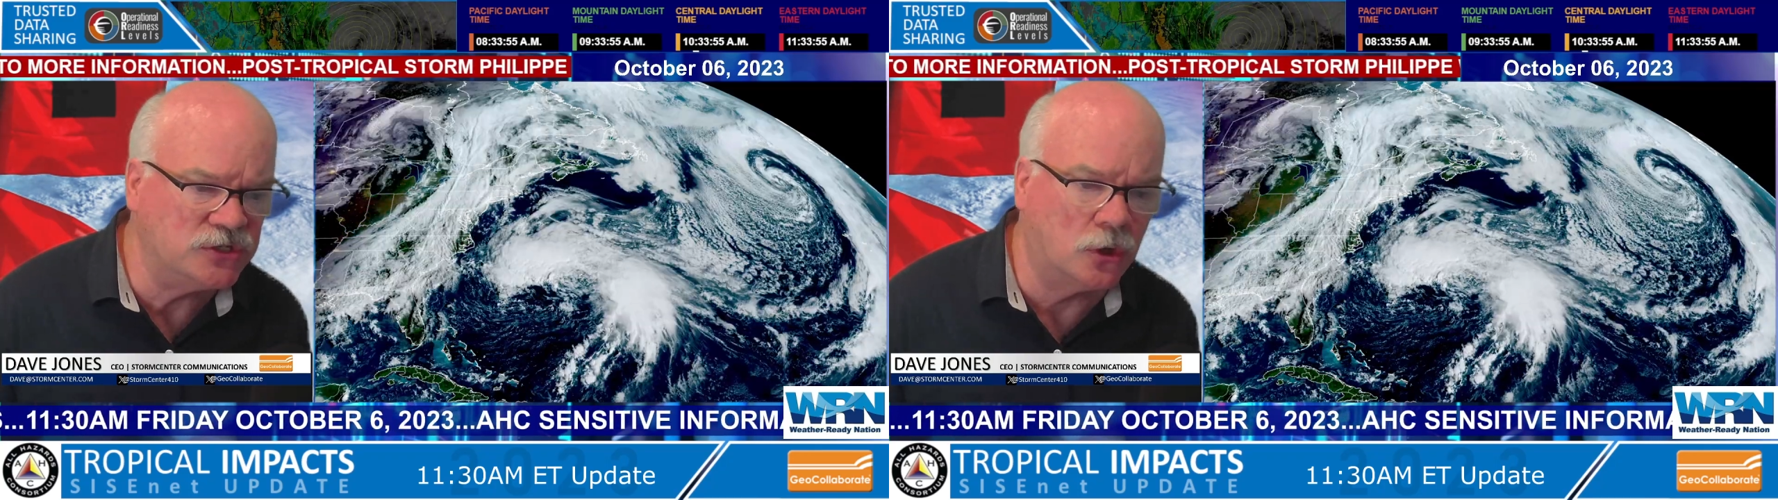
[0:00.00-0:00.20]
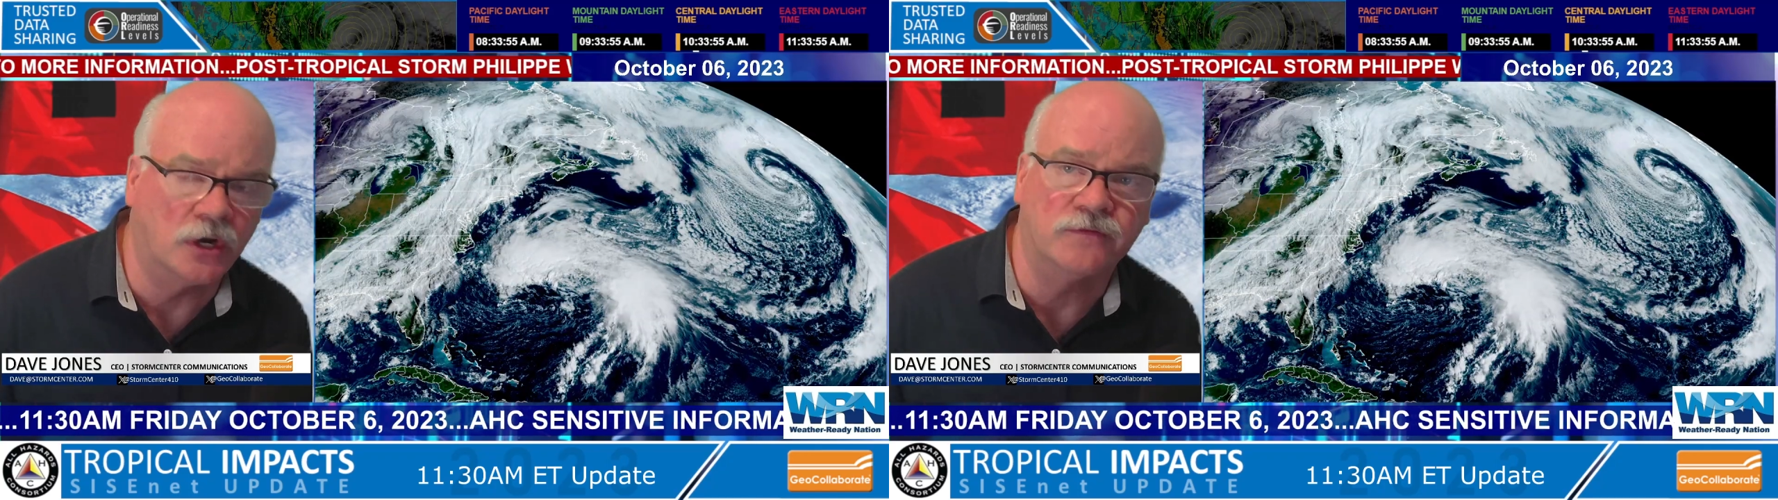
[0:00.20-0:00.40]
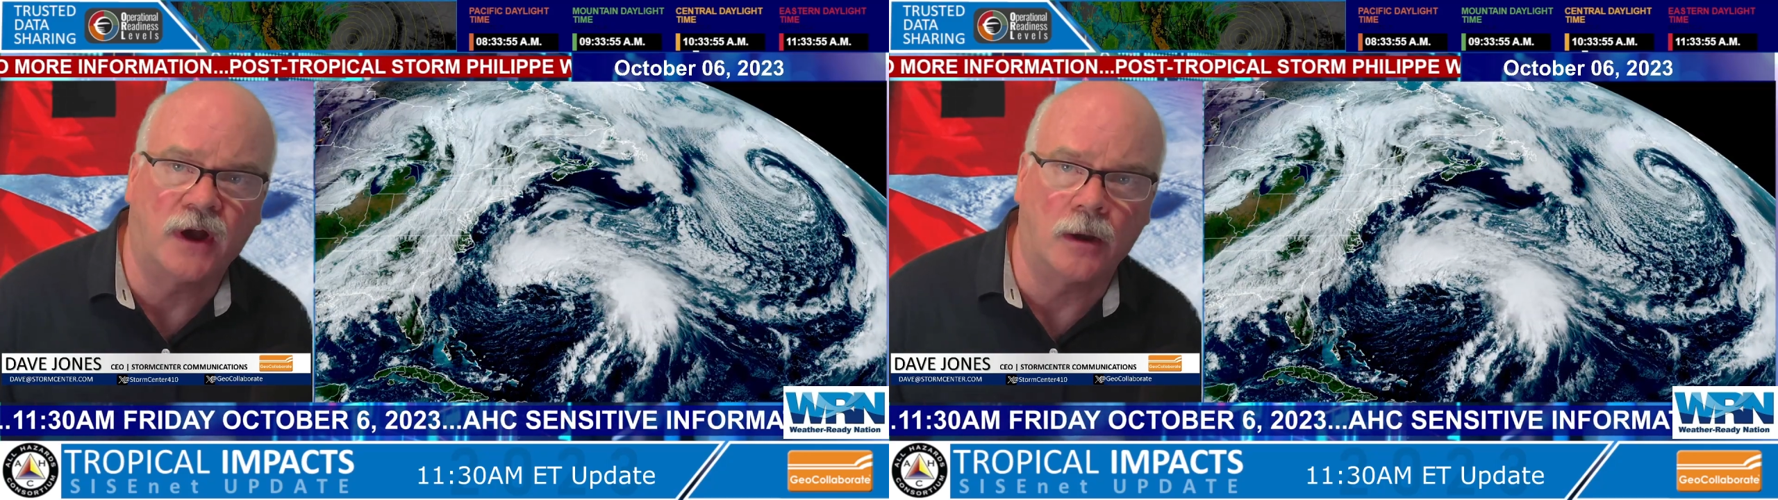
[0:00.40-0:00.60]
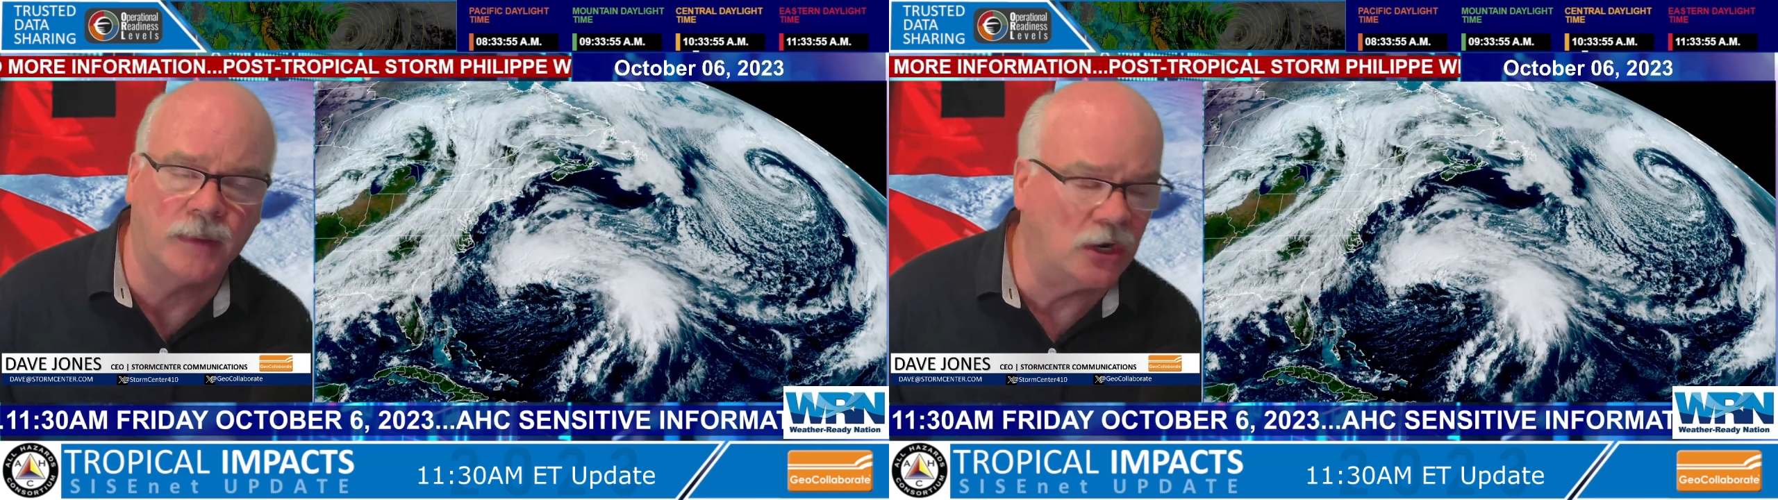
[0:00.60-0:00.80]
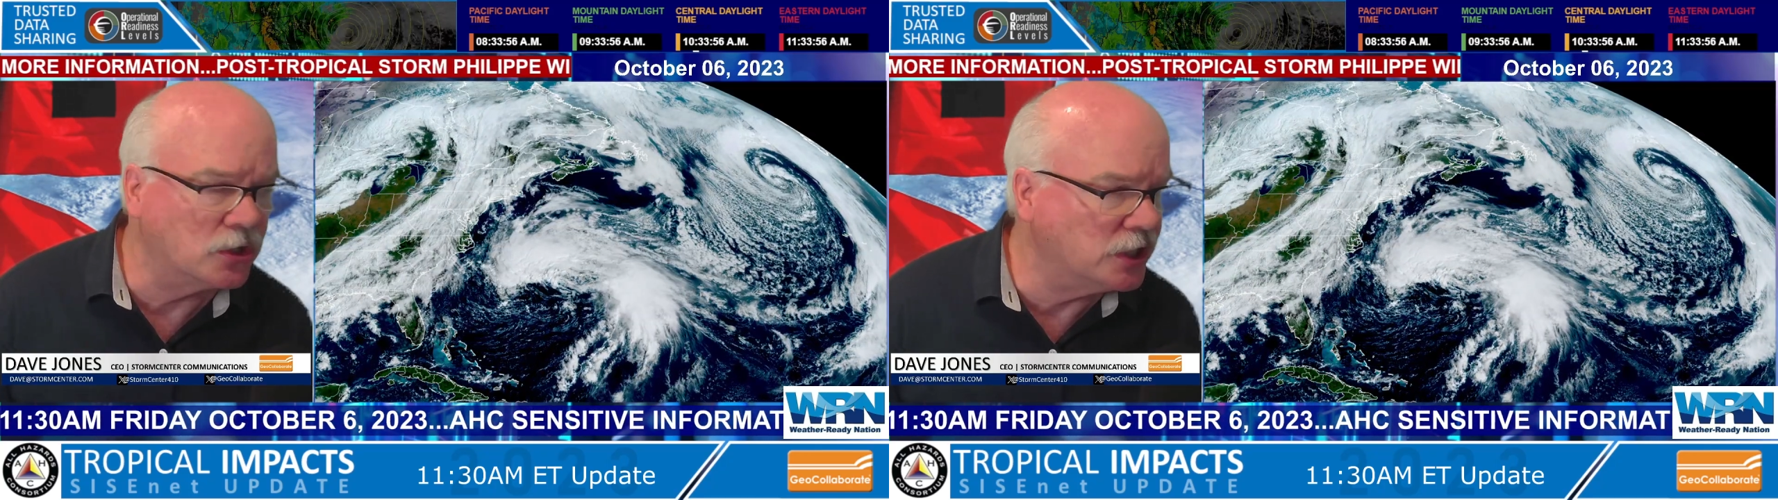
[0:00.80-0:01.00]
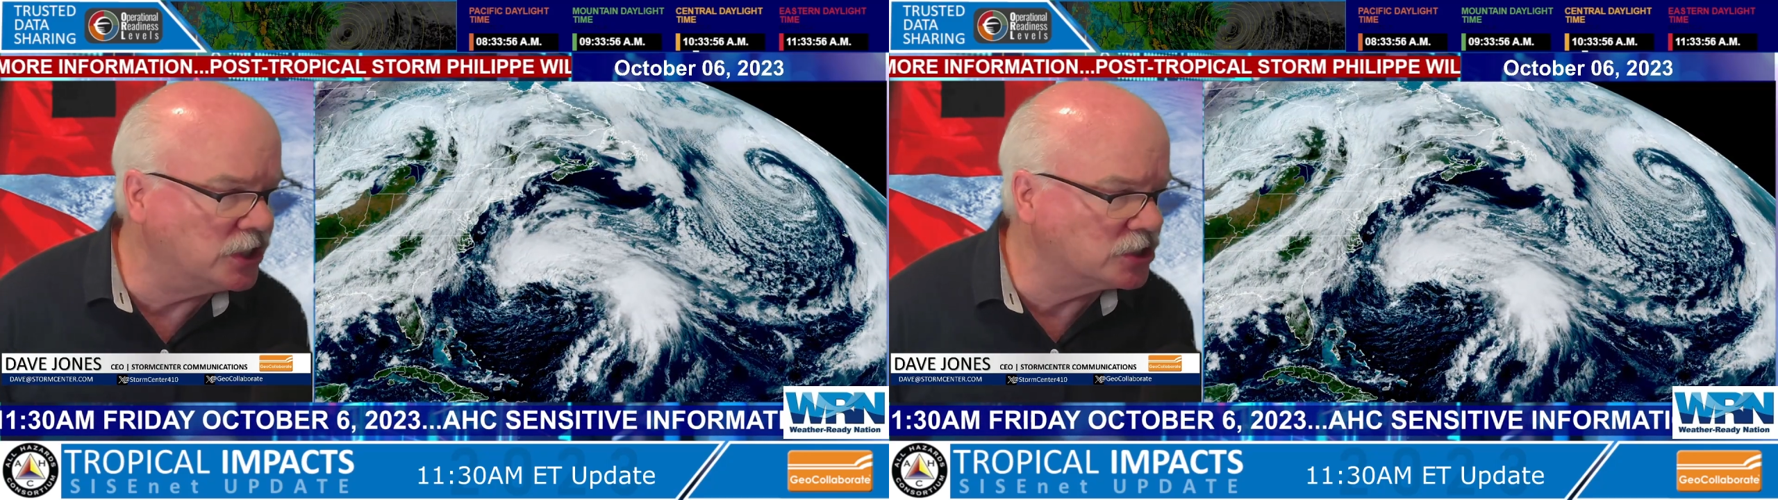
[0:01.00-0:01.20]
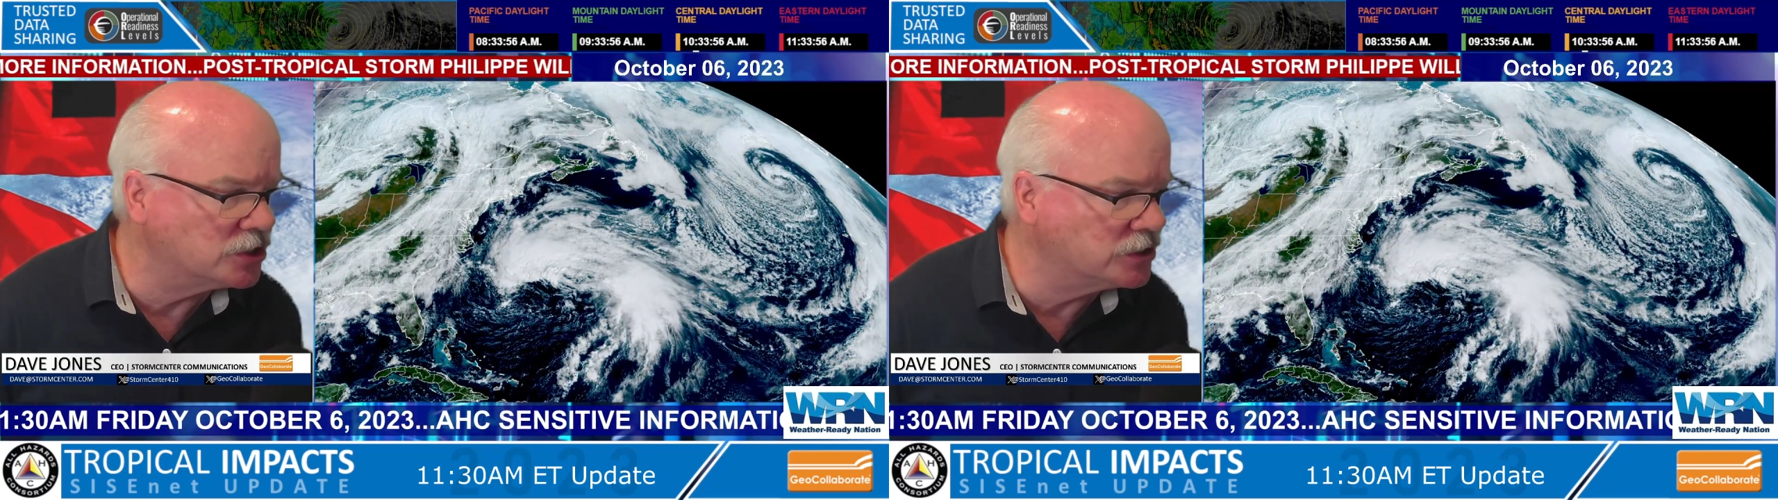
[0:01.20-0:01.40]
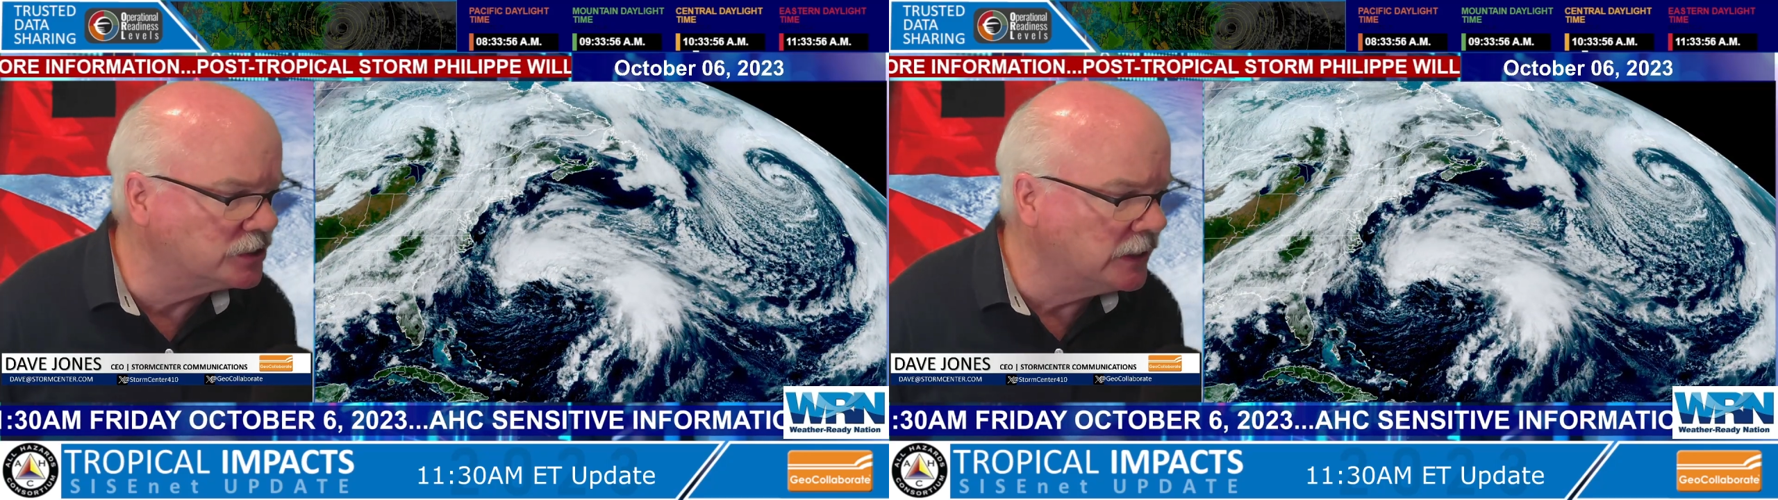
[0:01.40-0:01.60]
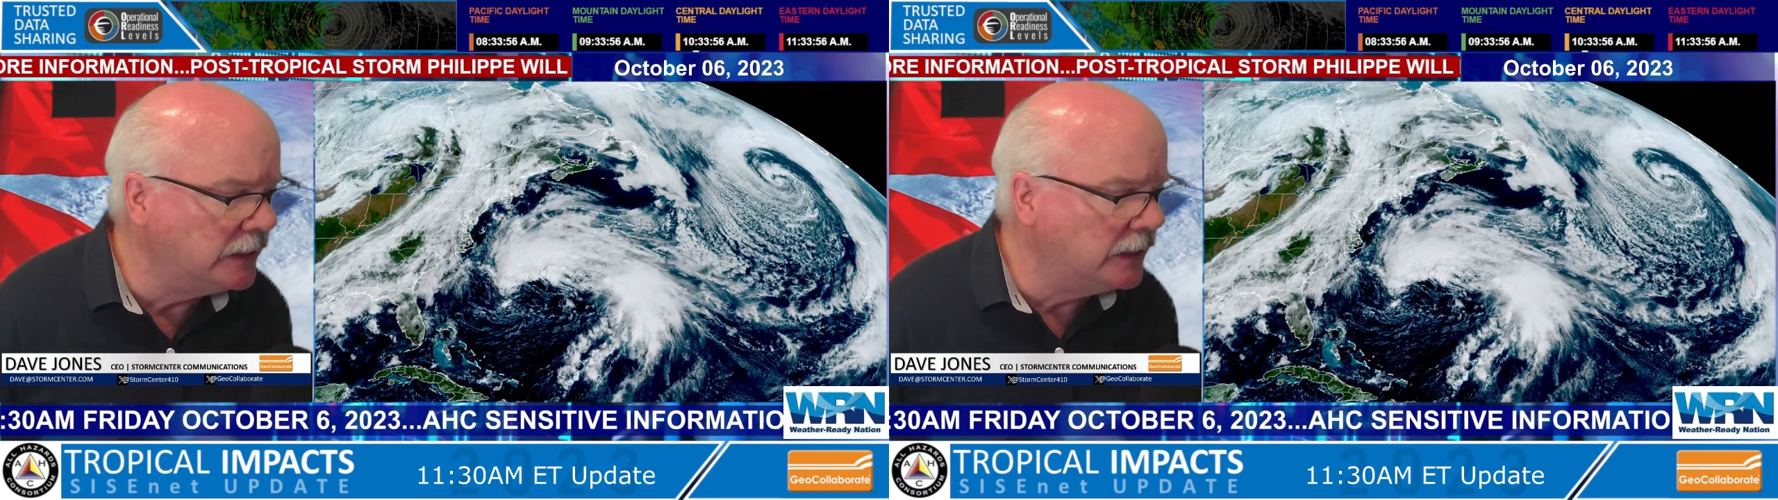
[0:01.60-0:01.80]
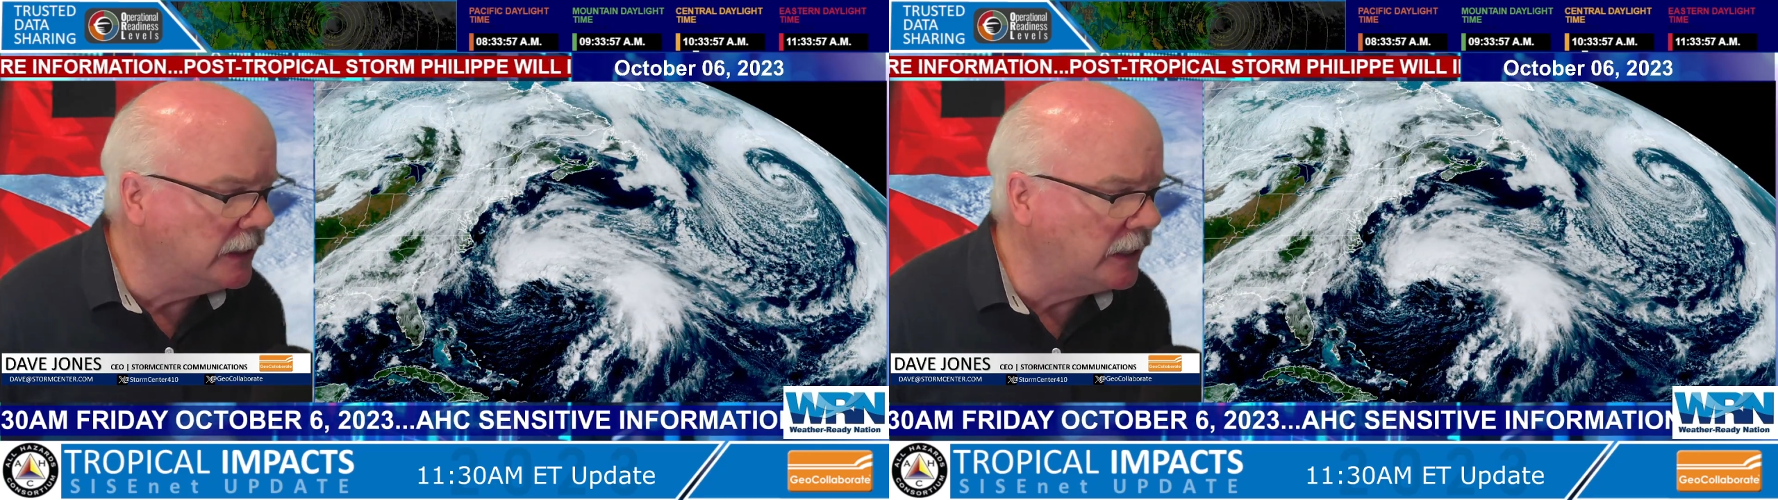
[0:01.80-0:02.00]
based on environmental conditions.